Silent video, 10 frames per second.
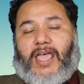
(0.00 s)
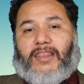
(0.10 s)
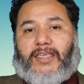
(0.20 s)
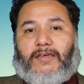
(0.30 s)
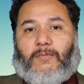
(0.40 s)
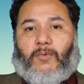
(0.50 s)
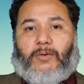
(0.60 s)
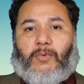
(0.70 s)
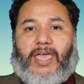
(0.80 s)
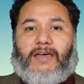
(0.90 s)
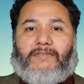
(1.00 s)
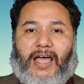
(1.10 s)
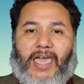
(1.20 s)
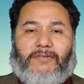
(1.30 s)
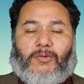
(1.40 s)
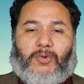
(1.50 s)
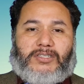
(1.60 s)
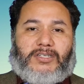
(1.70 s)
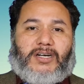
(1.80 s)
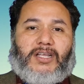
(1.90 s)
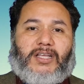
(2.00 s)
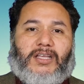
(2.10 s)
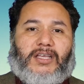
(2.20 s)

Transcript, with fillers: I live, where we have a heavy winter,